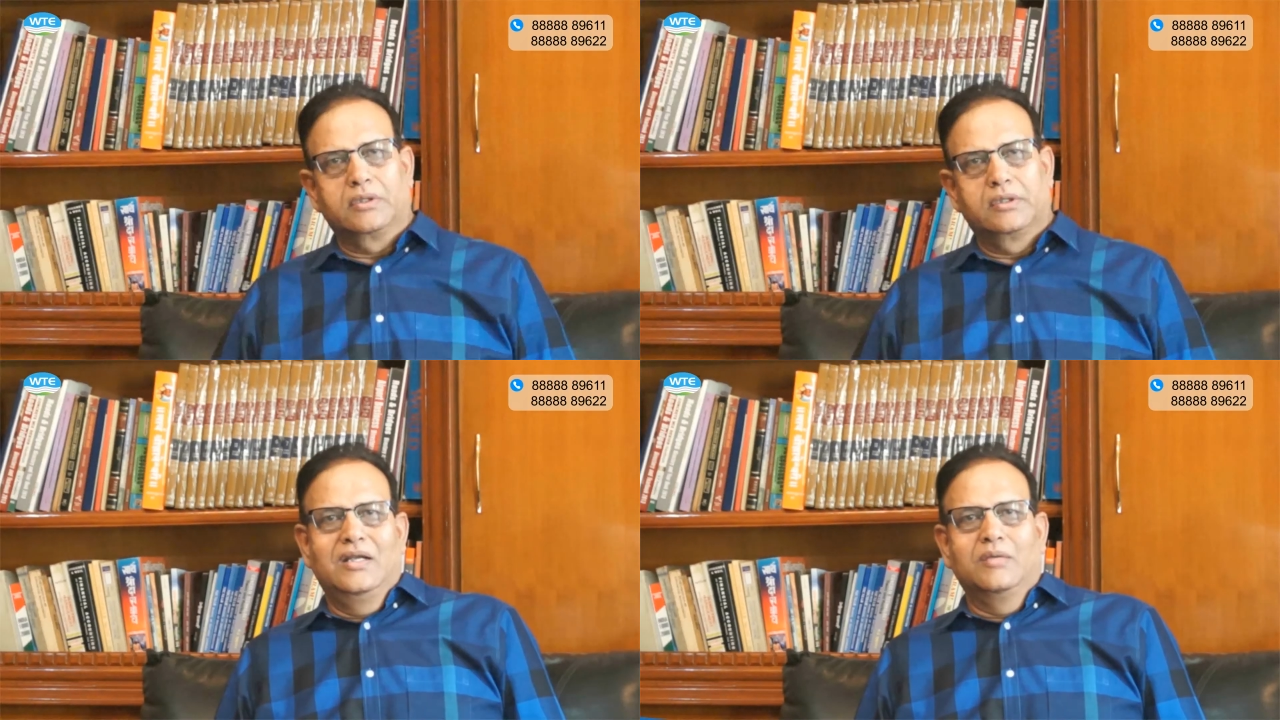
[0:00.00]

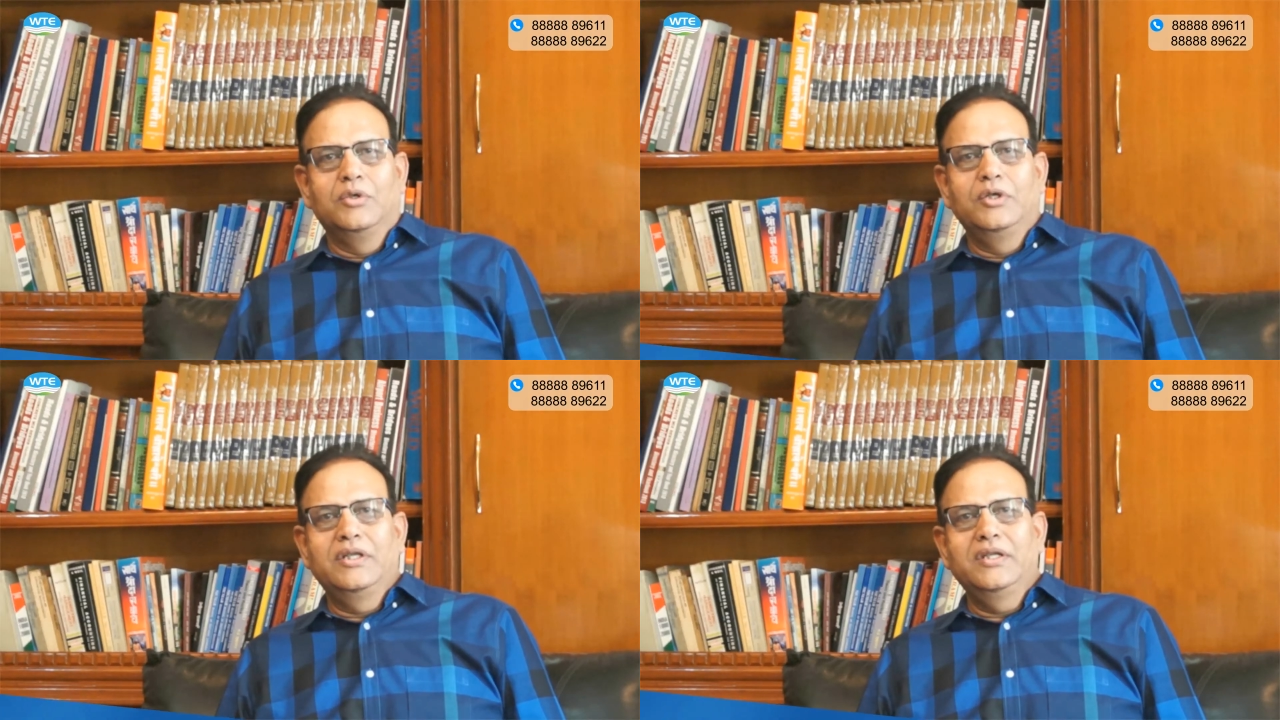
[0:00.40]

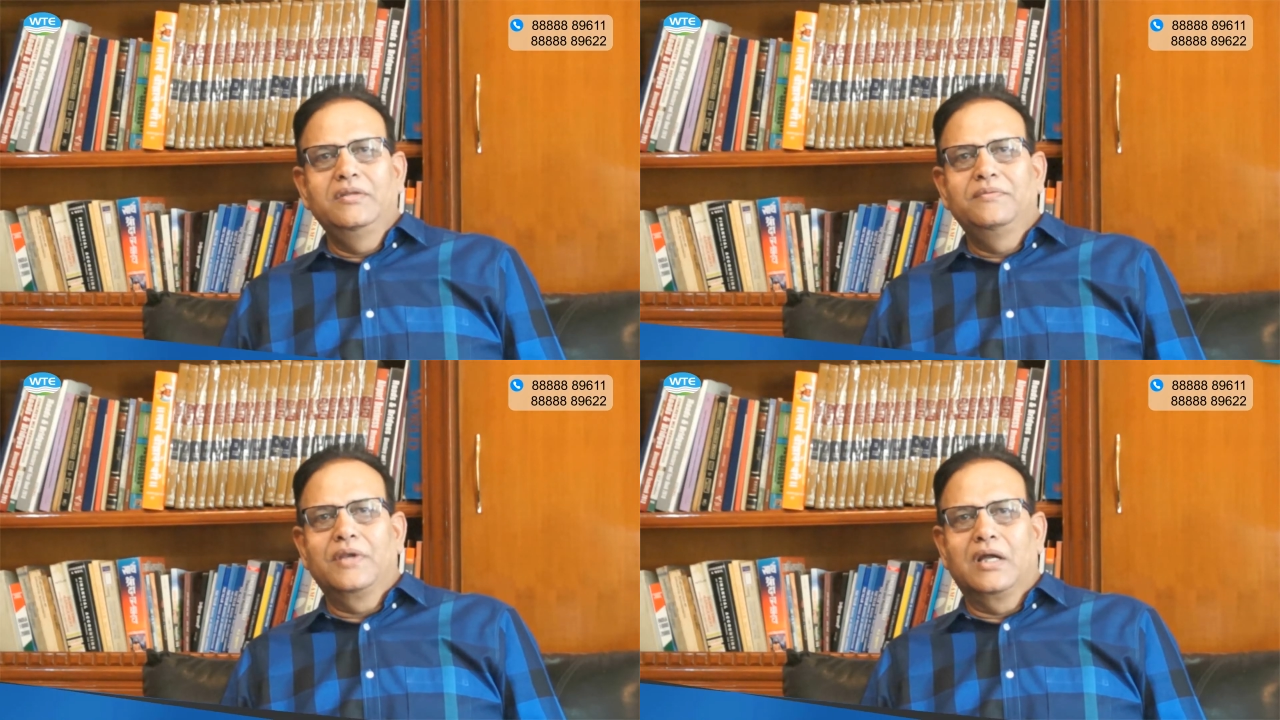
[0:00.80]
WTE
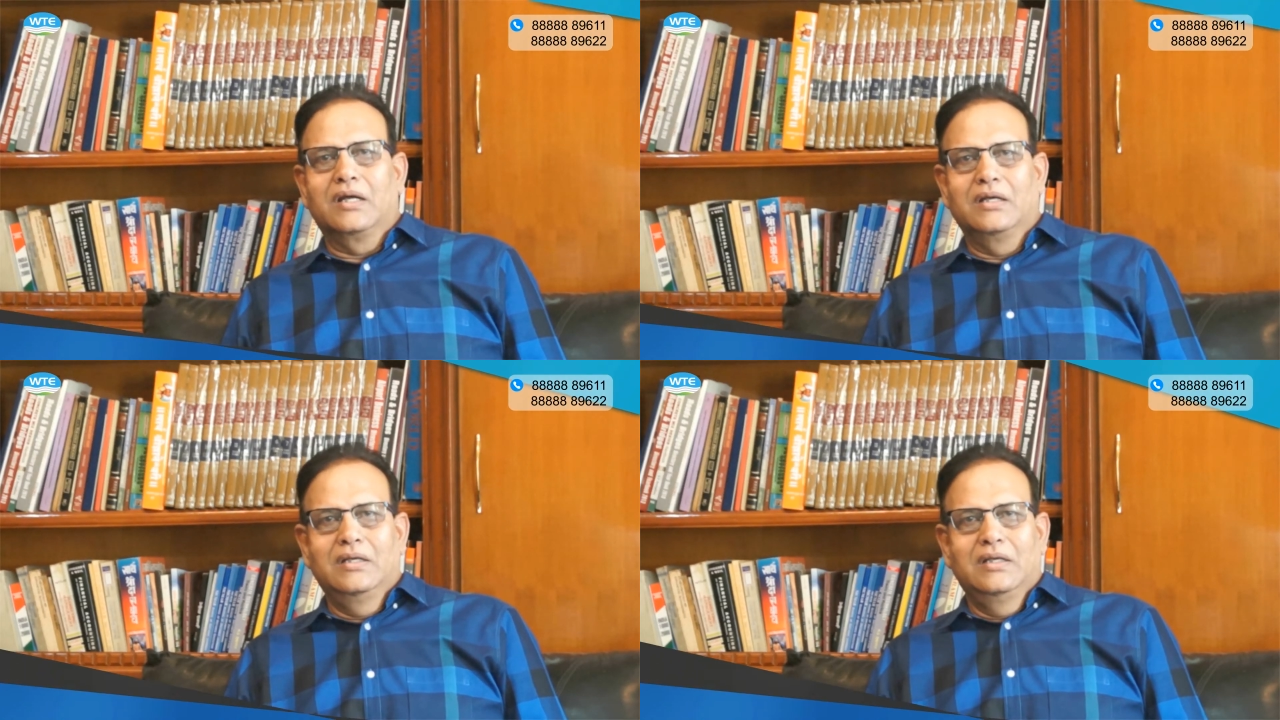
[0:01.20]

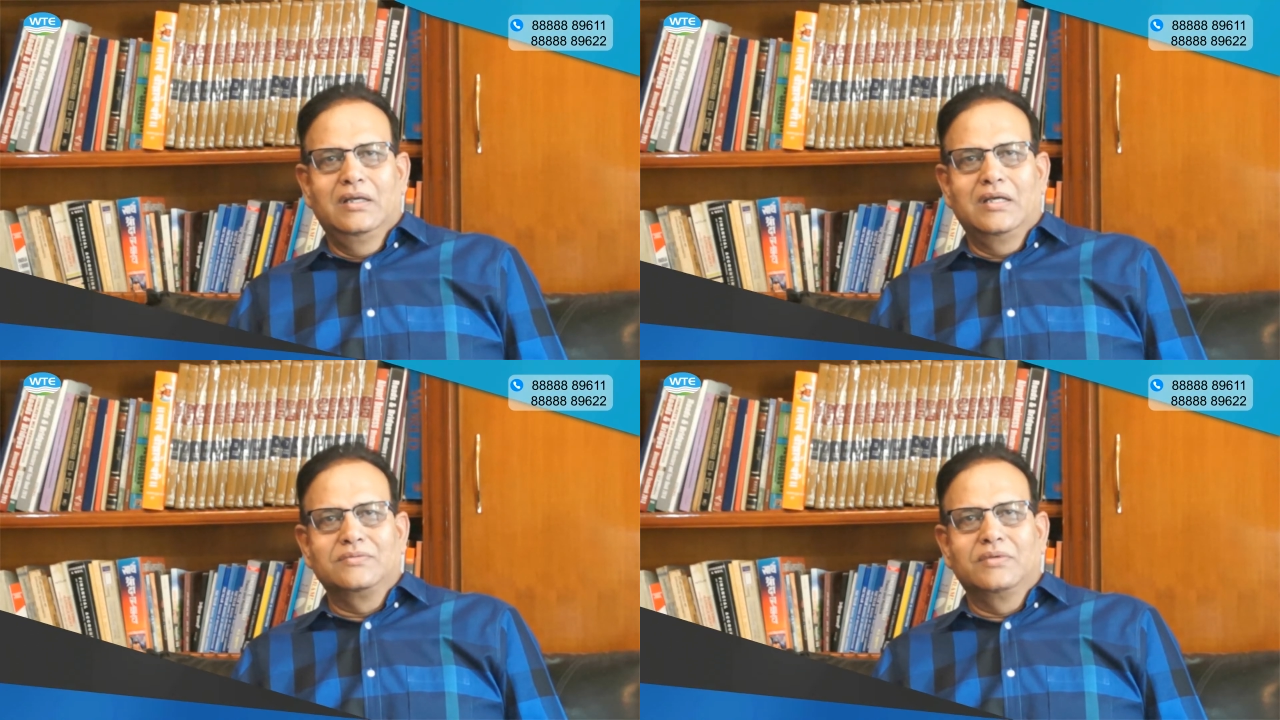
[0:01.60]
Infra
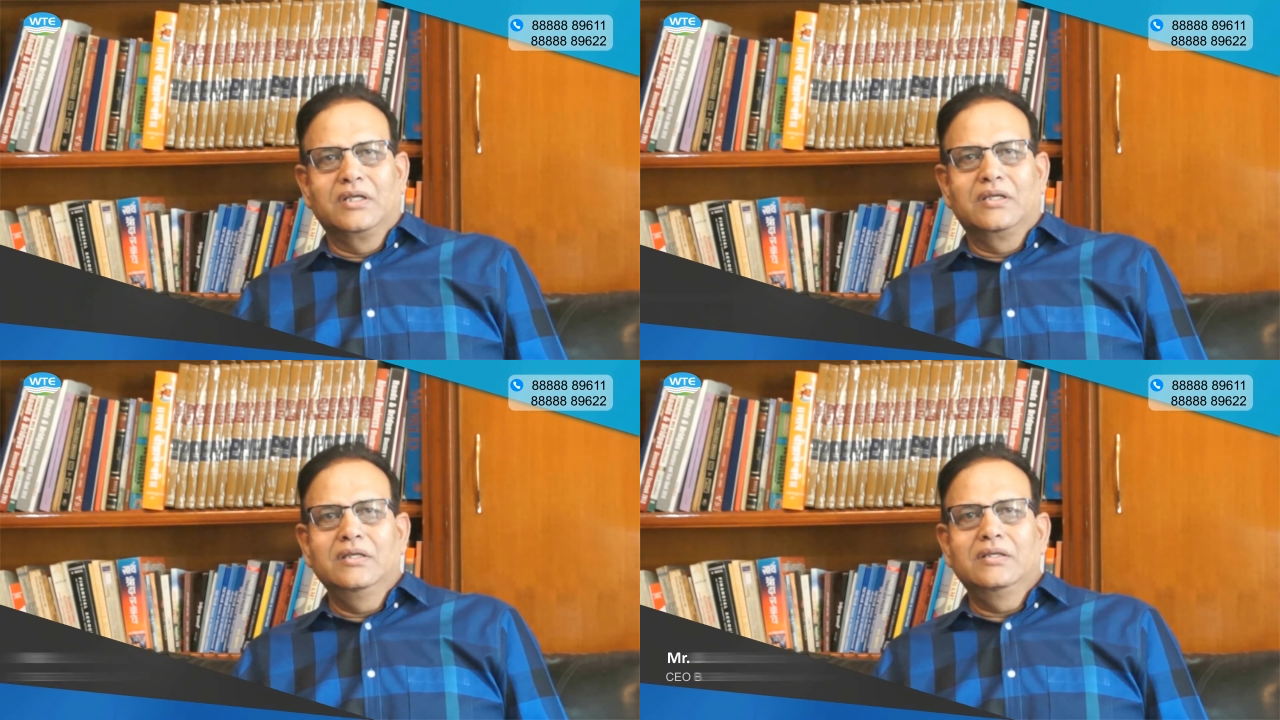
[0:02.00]
is
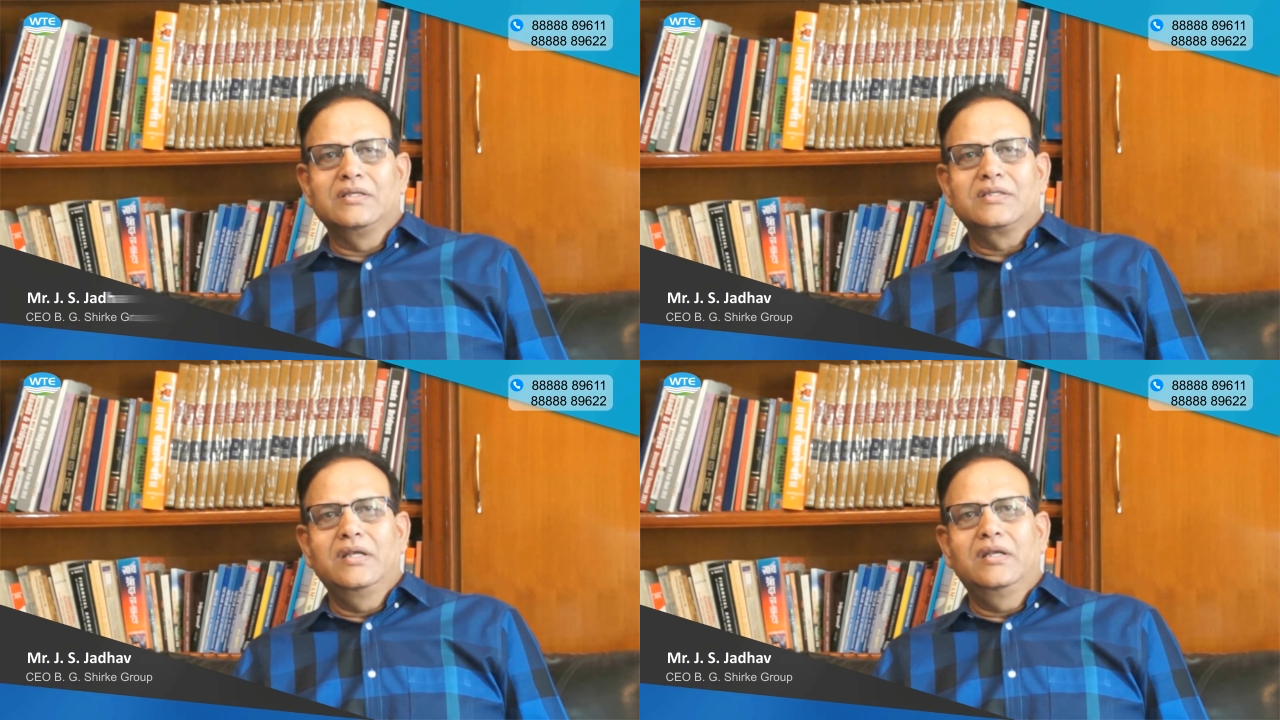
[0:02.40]
working
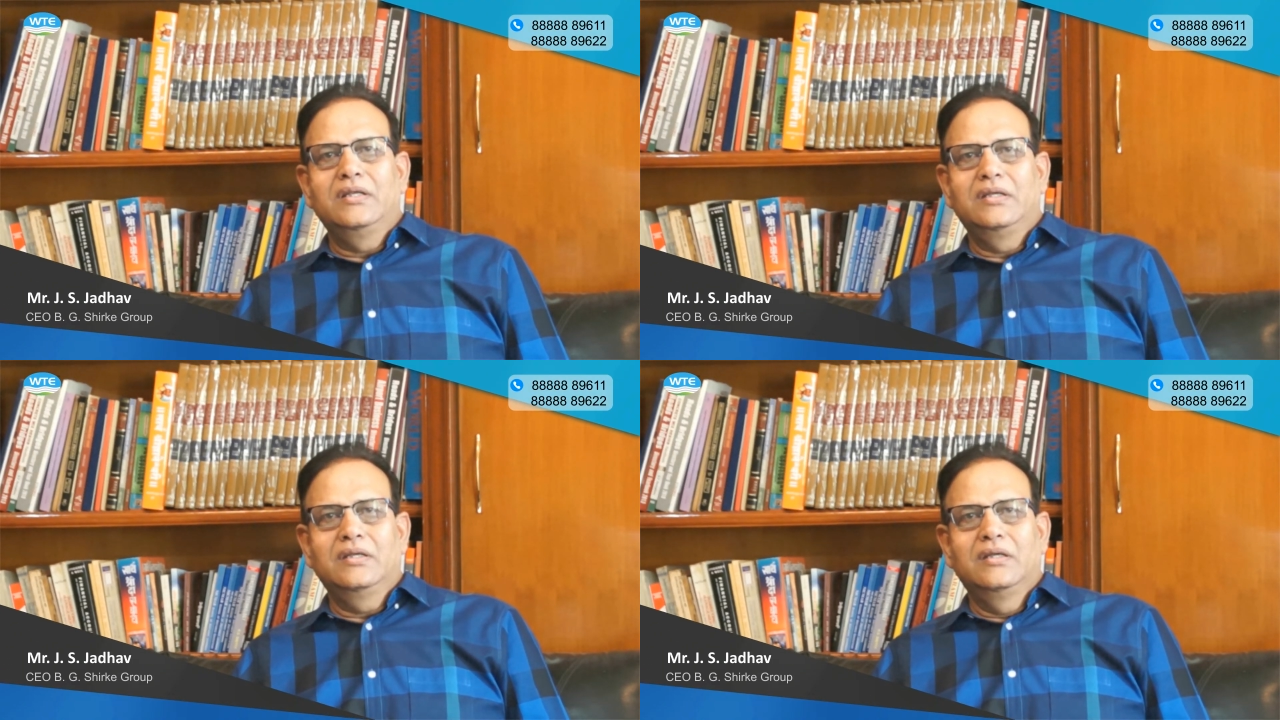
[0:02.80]

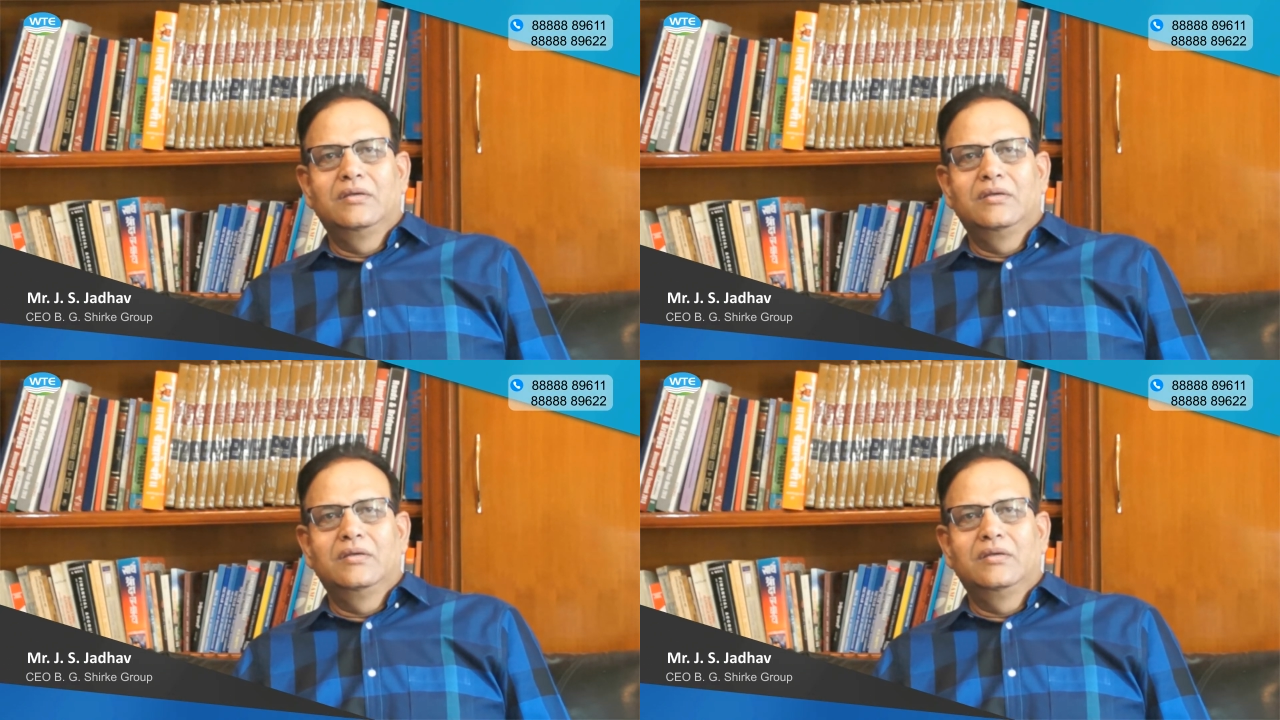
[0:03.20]
recently